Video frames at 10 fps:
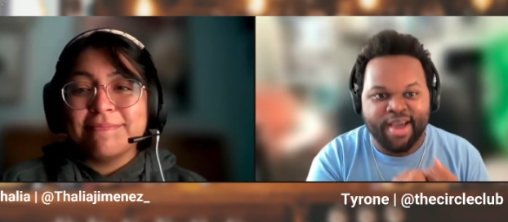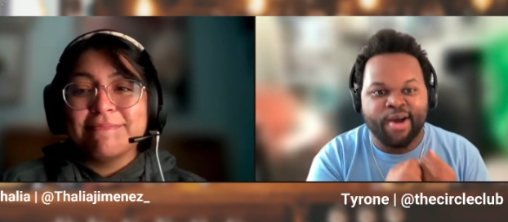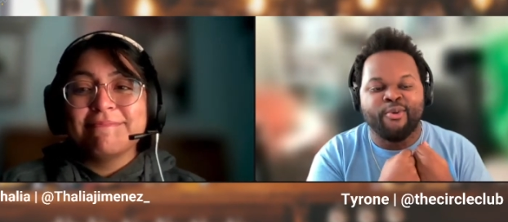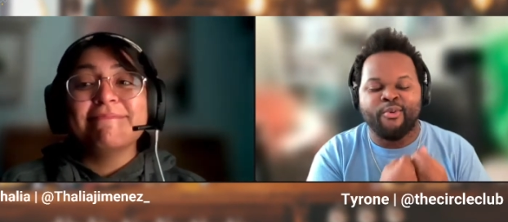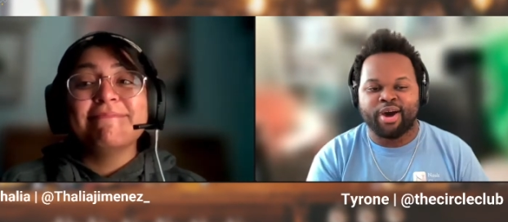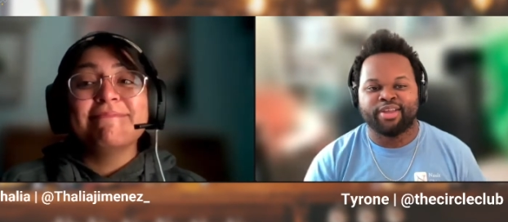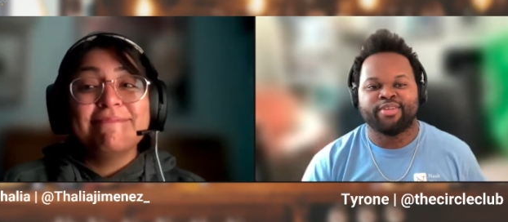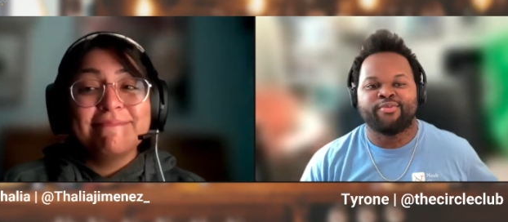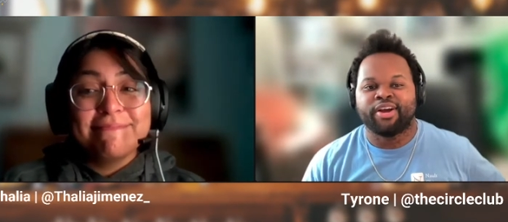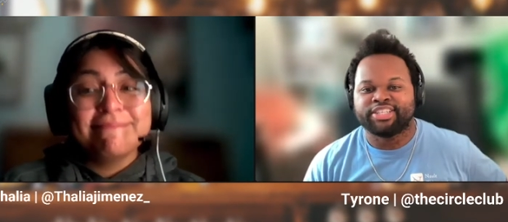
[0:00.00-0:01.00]
Speaker 1: One of the
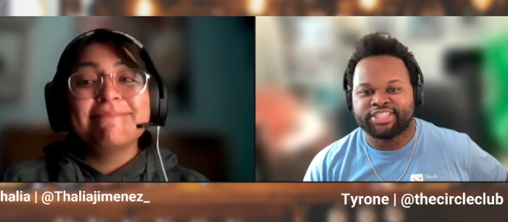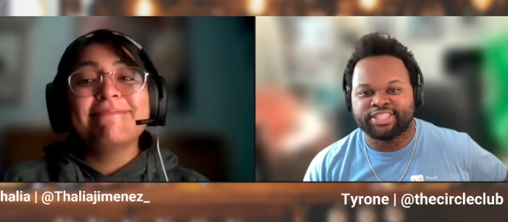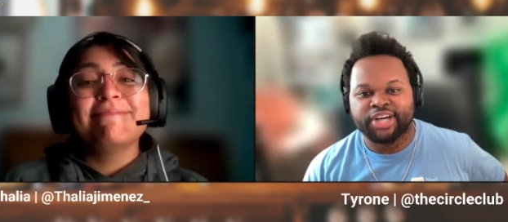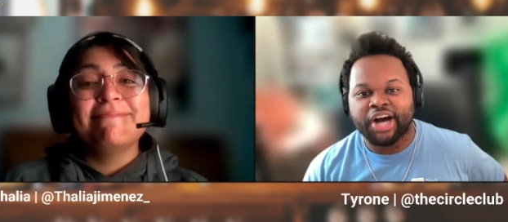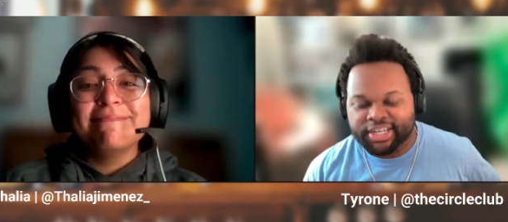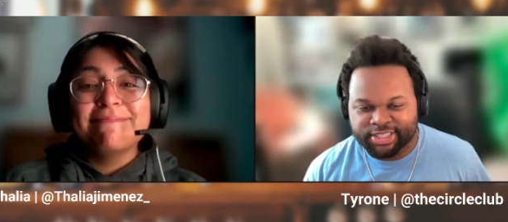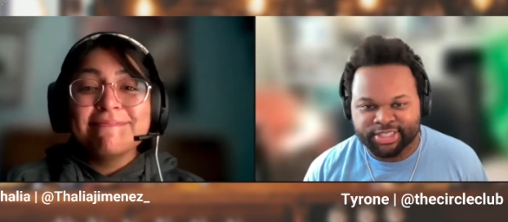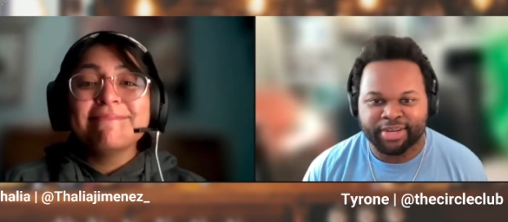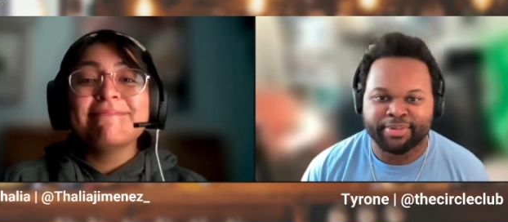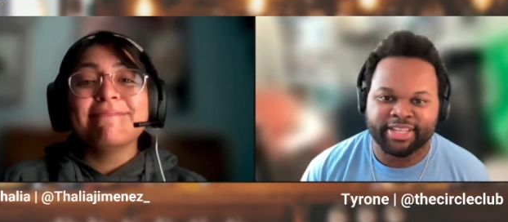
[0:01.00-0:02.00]
Russian doctors,
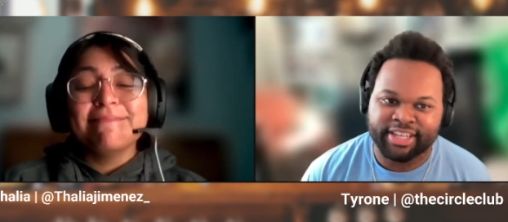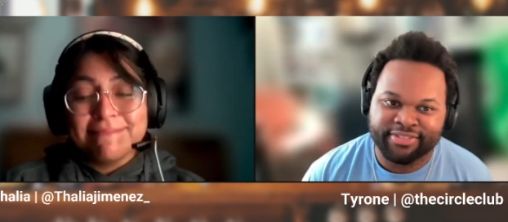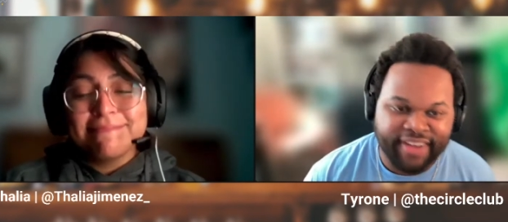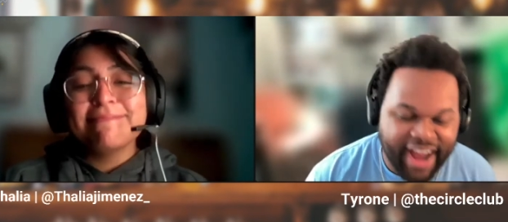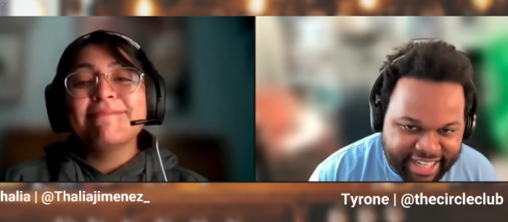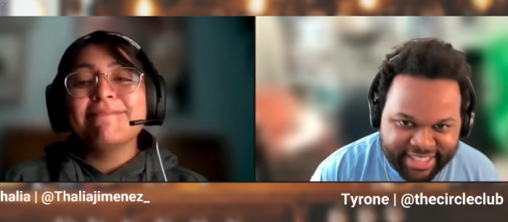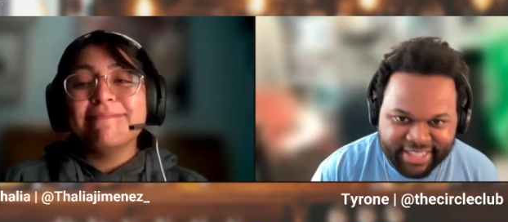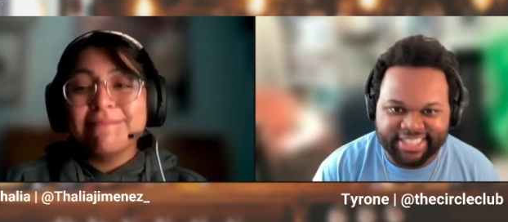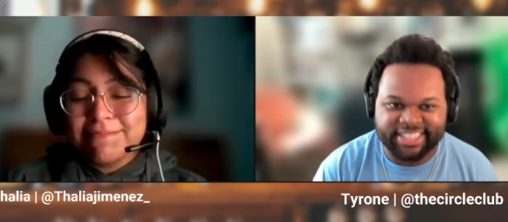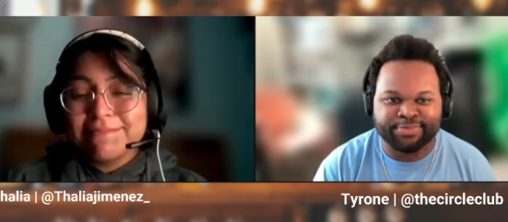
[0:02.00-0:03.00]
I believe, finds out
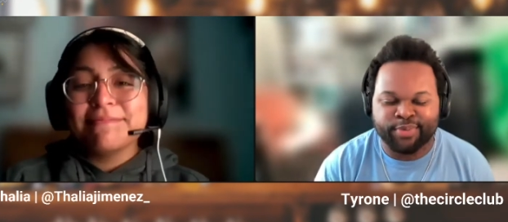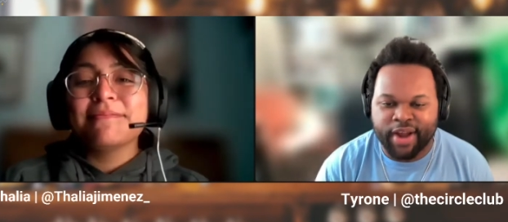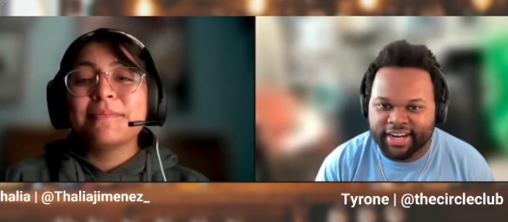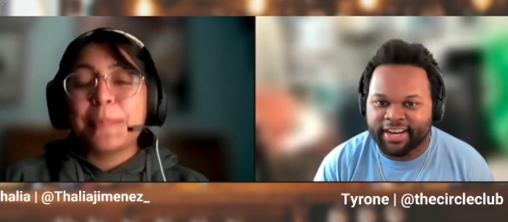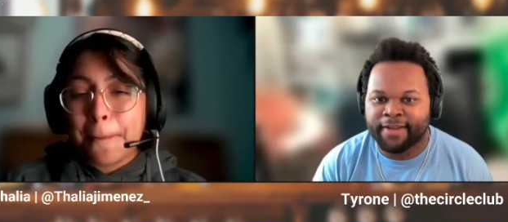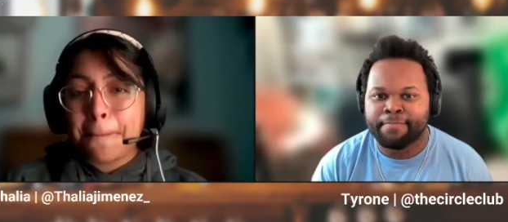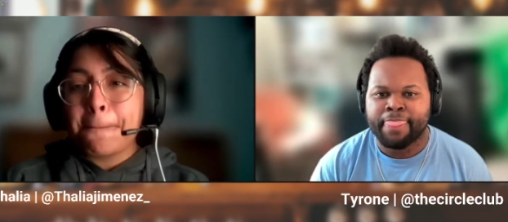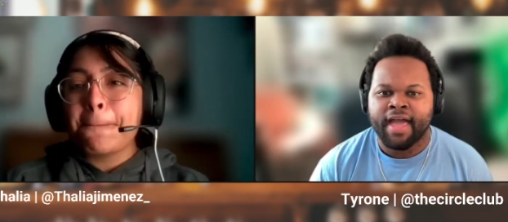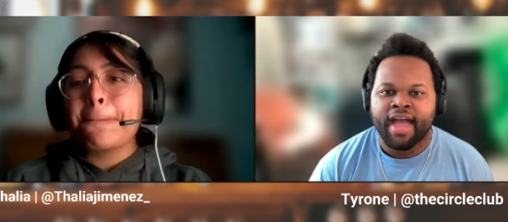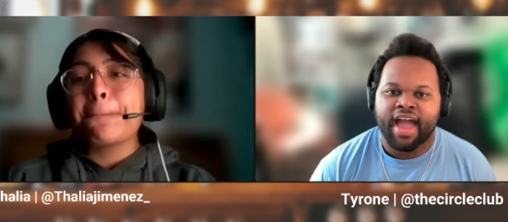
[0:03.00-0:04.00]
that she's pregnant,
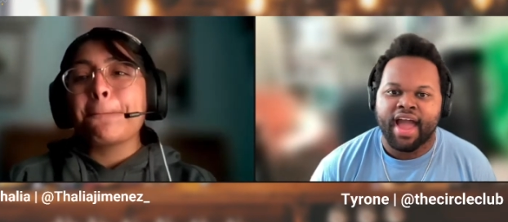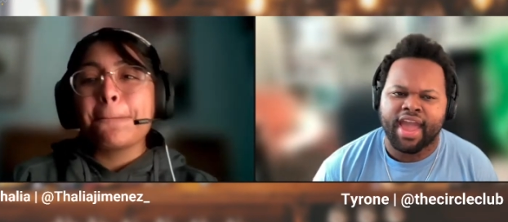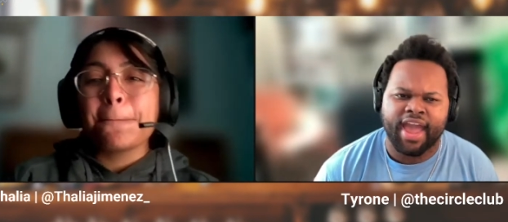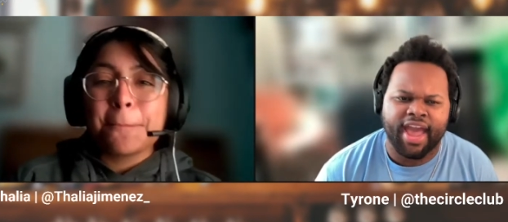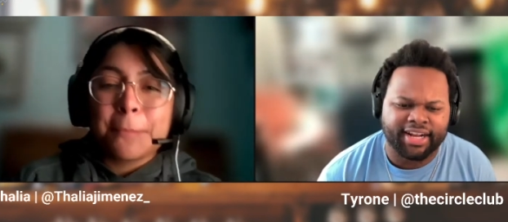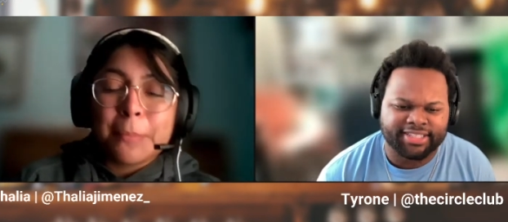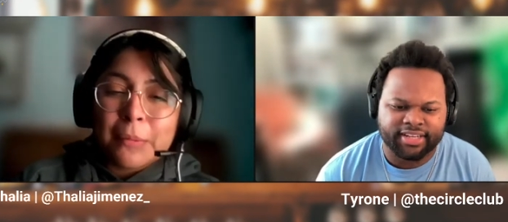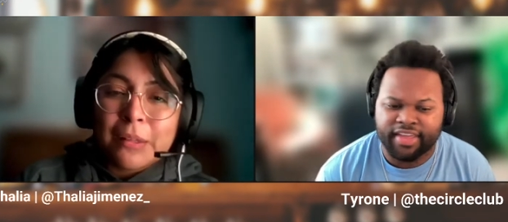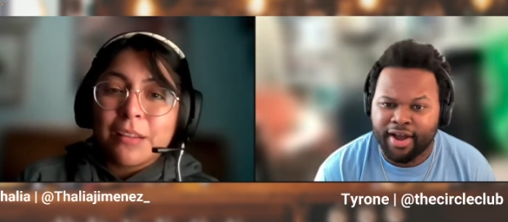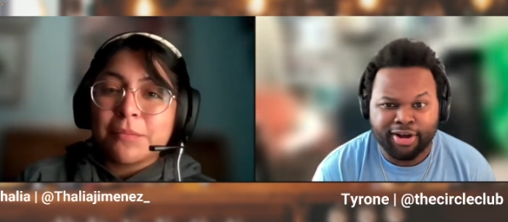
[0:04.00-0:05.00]
and
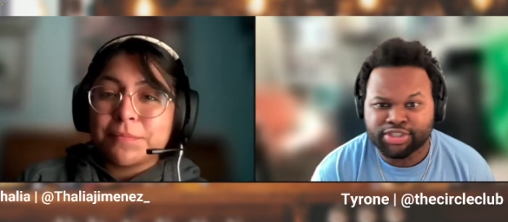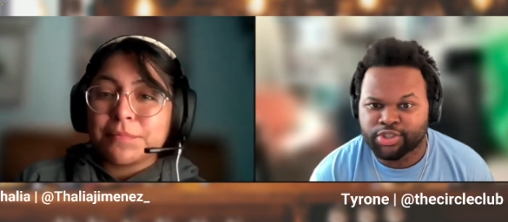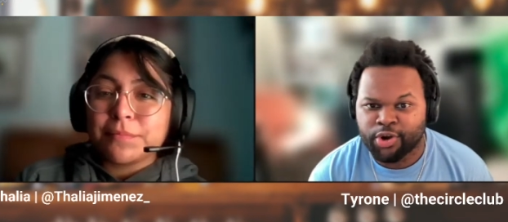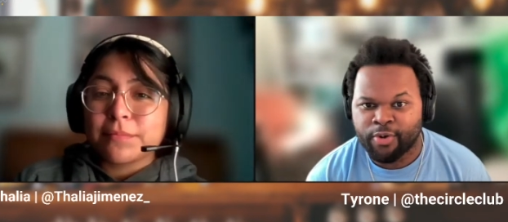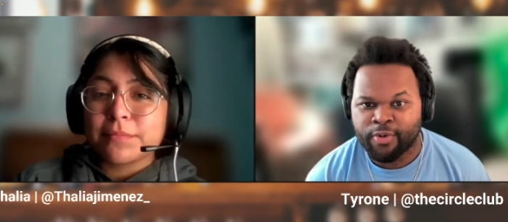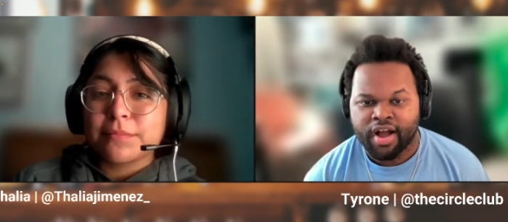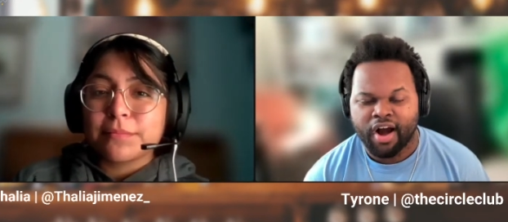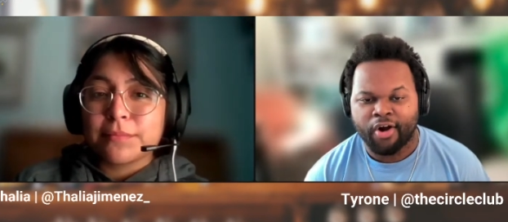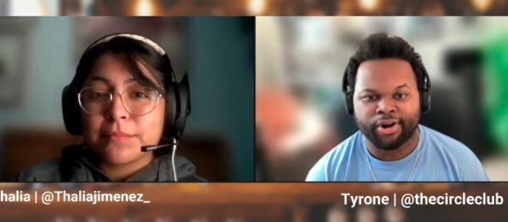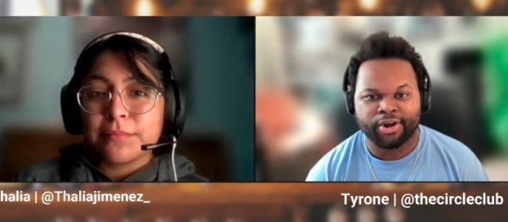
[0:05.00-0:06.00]
they also
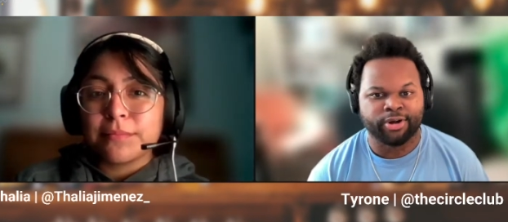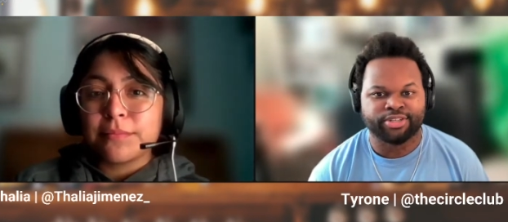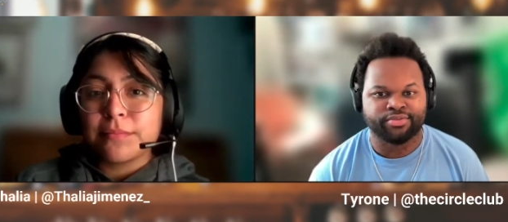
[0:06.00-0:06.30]
aren't going to